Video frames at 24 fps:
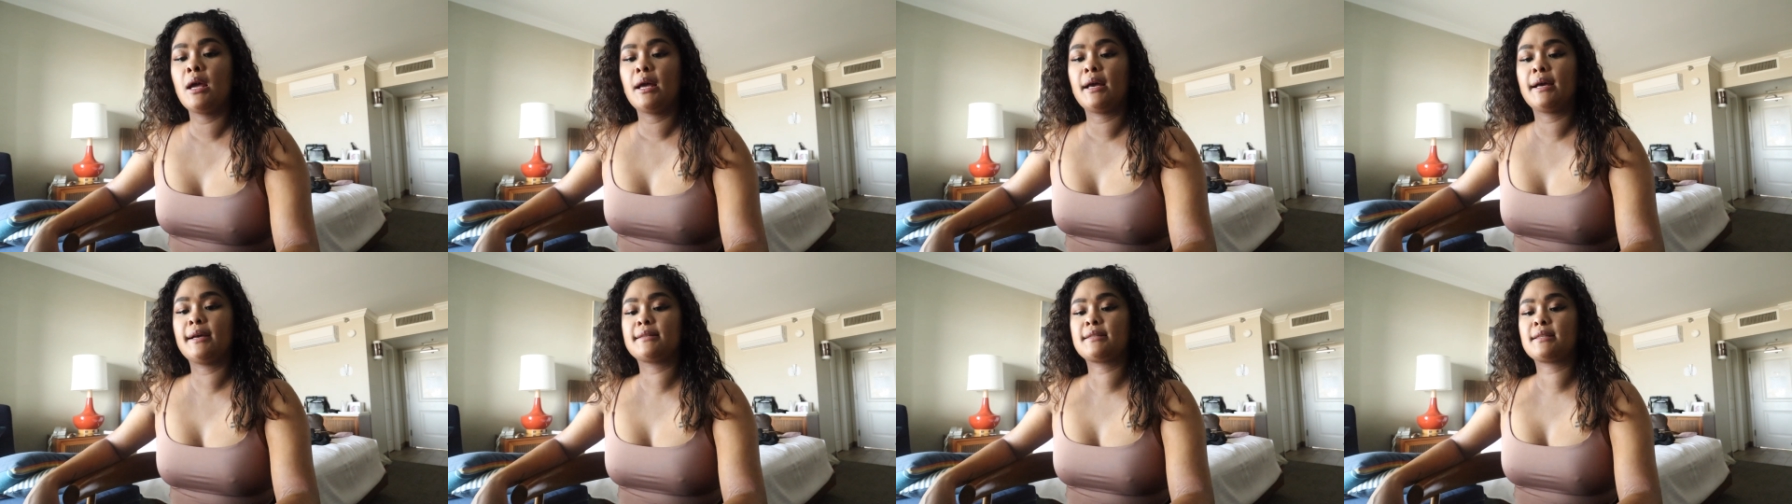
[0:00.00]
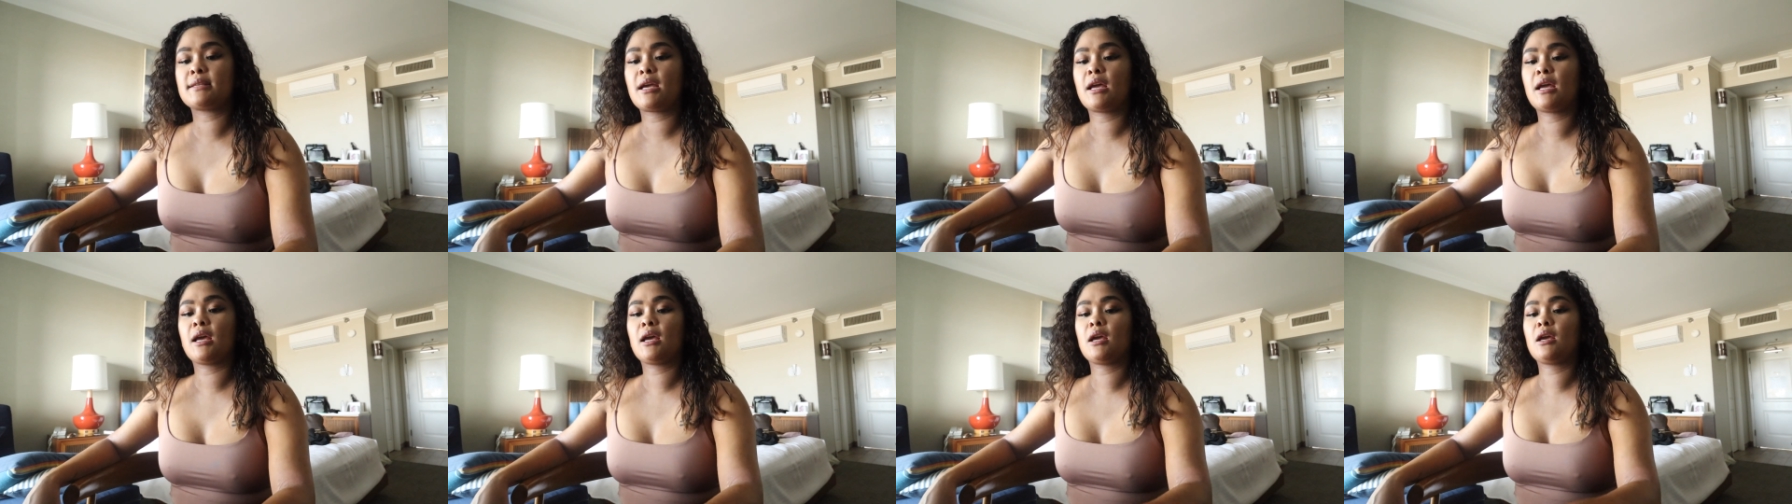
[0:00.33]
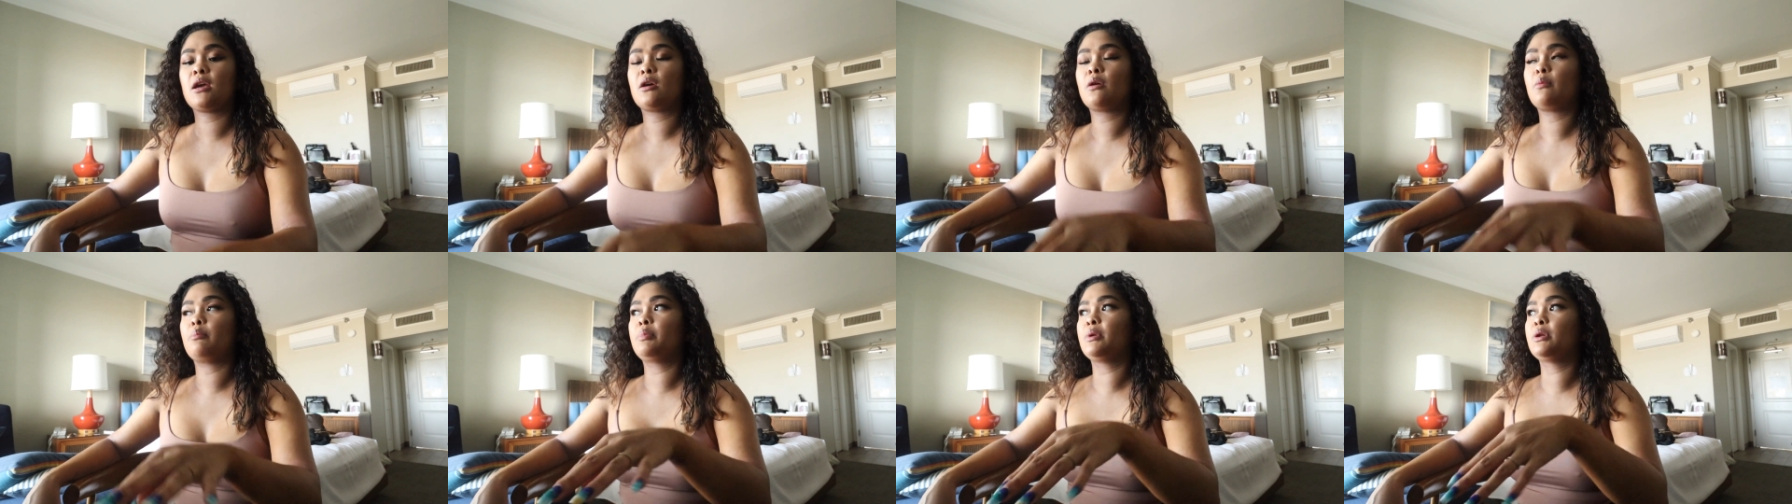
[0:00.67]
It's
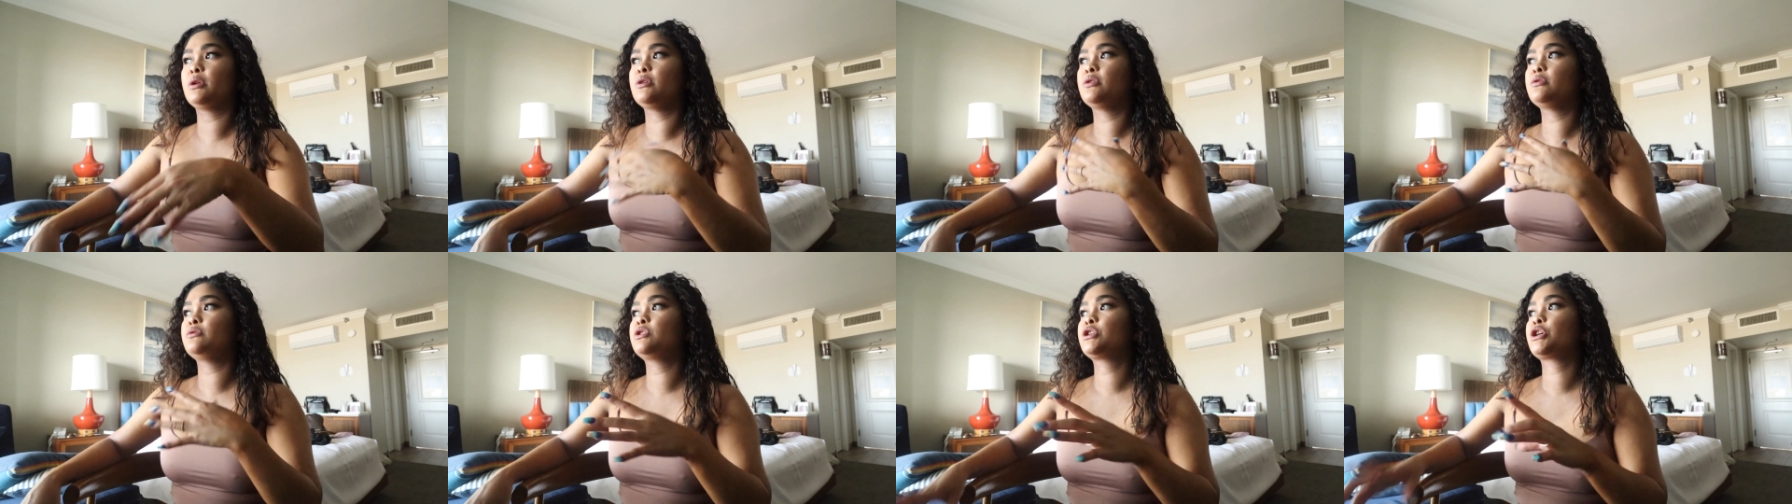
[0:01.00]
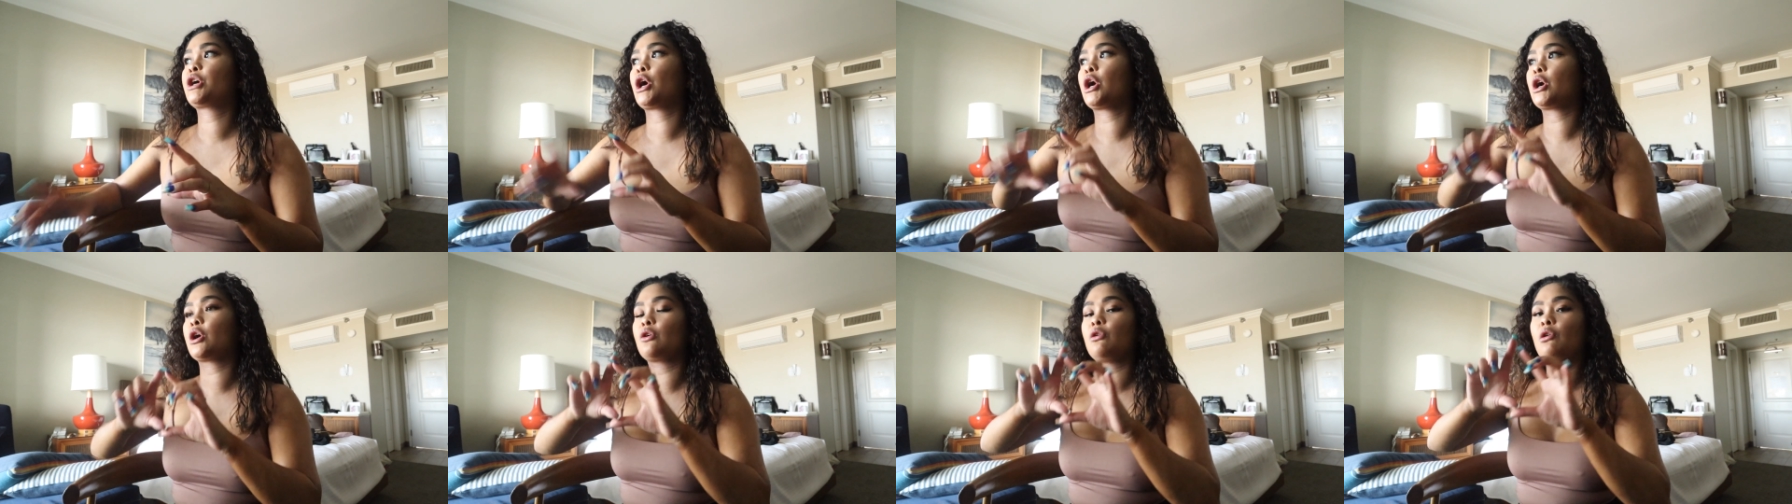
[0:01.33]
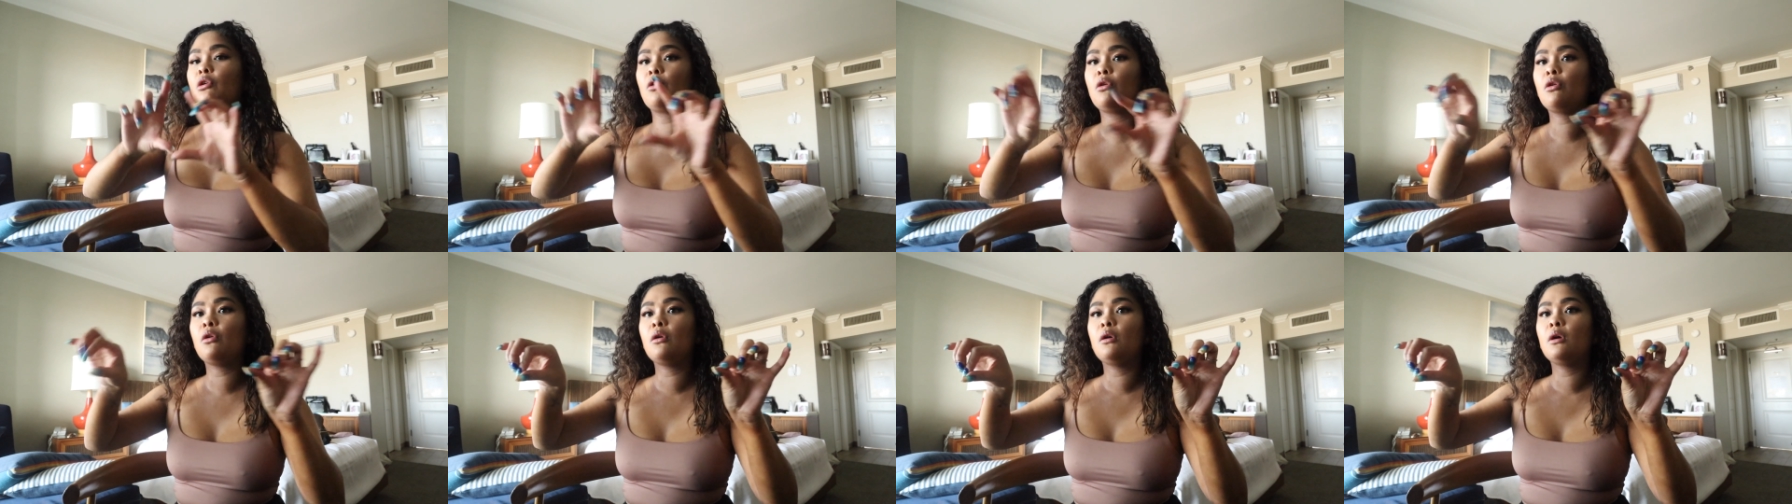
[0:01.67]
a blue
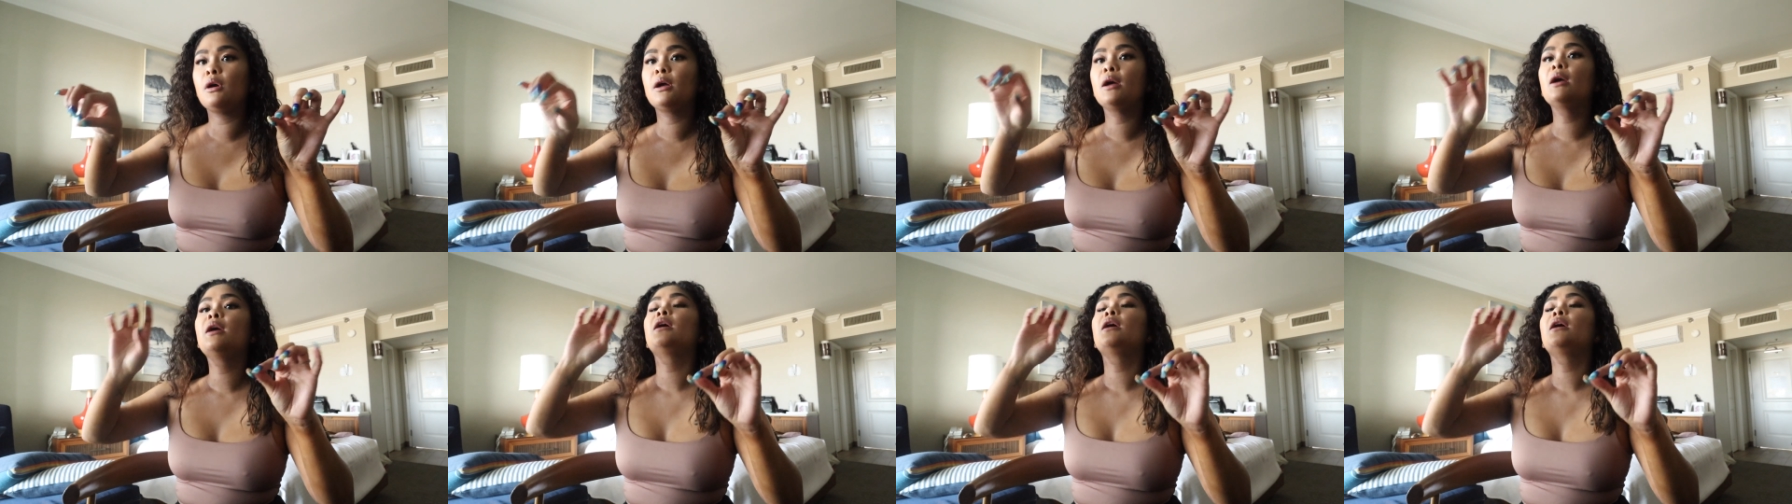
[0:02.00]
turtle.